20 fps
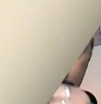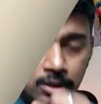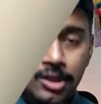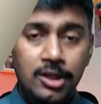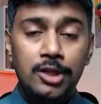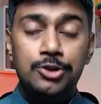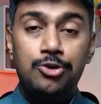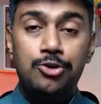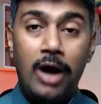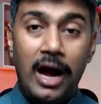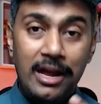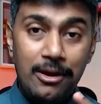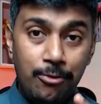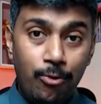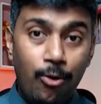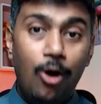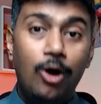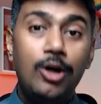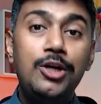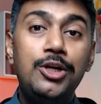So I
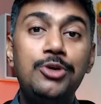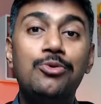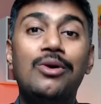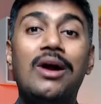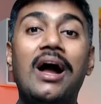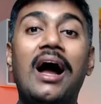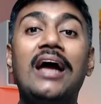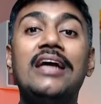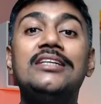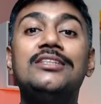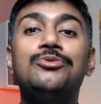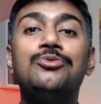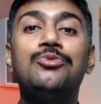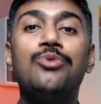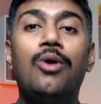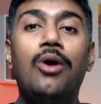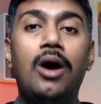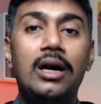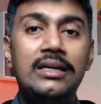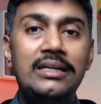want you guys to
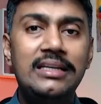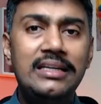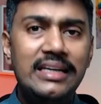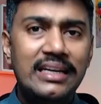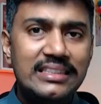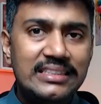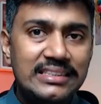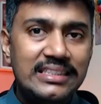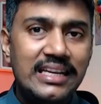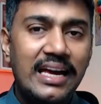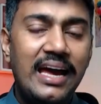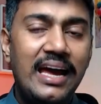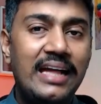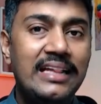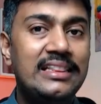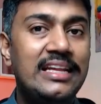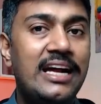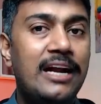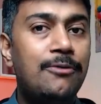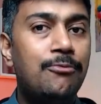understand
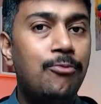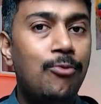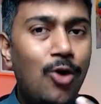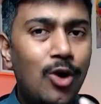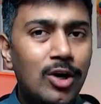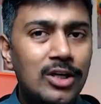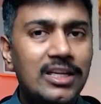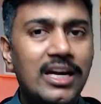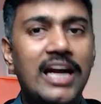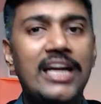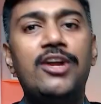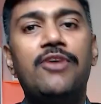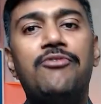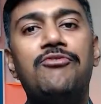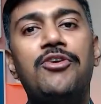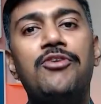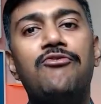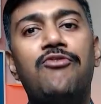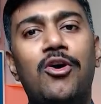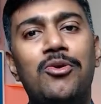that what kind of
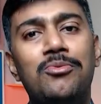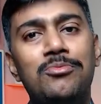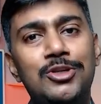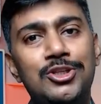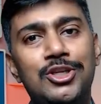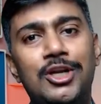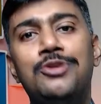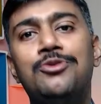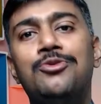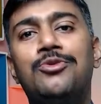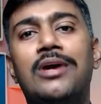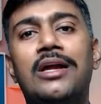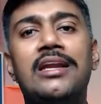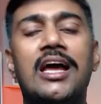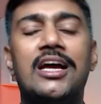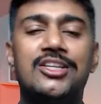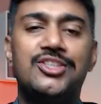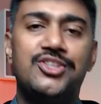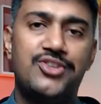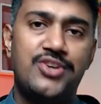information you can
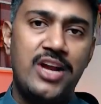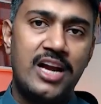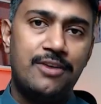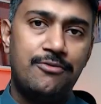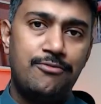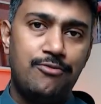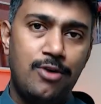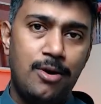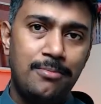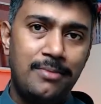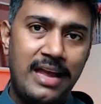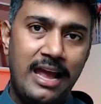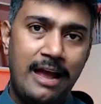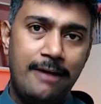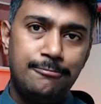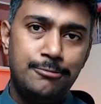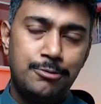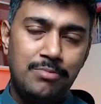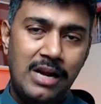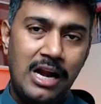extract from CAMS
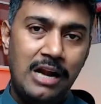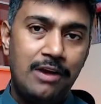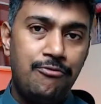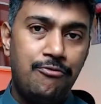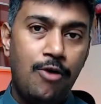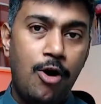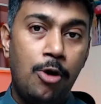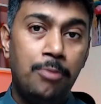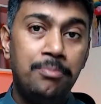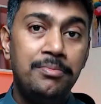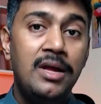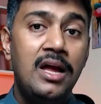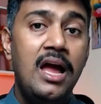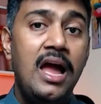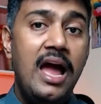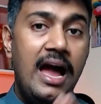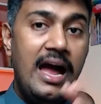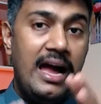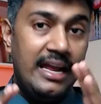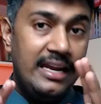platform,
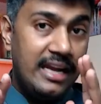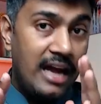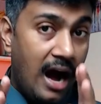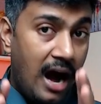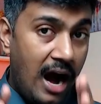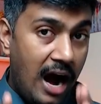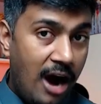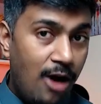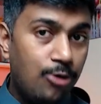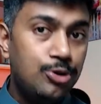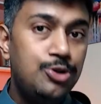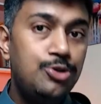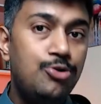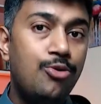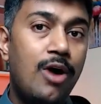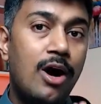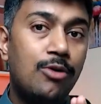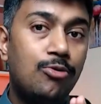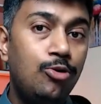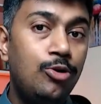and how you
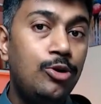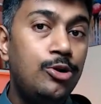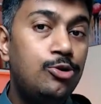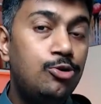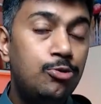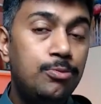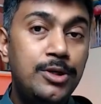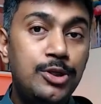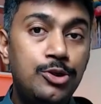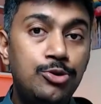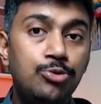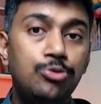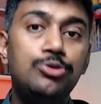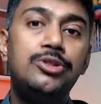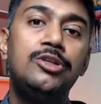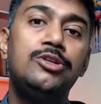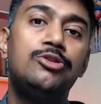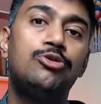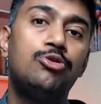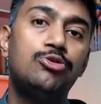are going to be
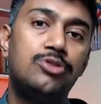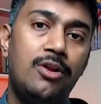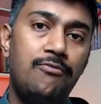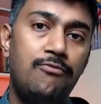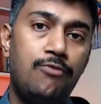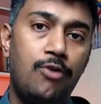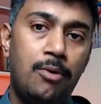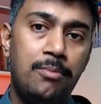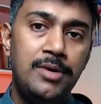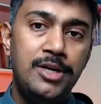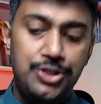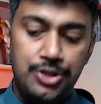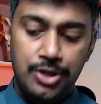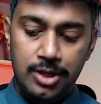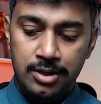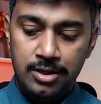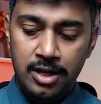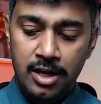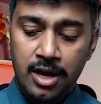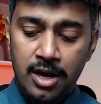using those
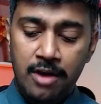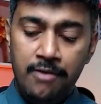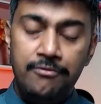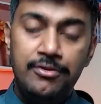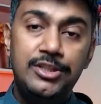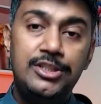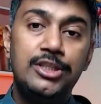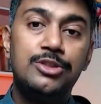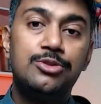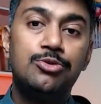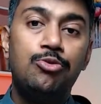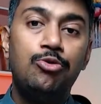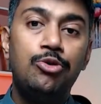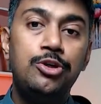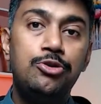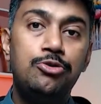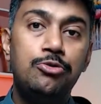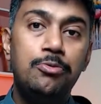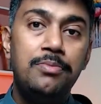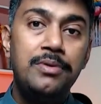information, which is going
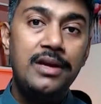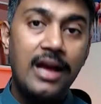to be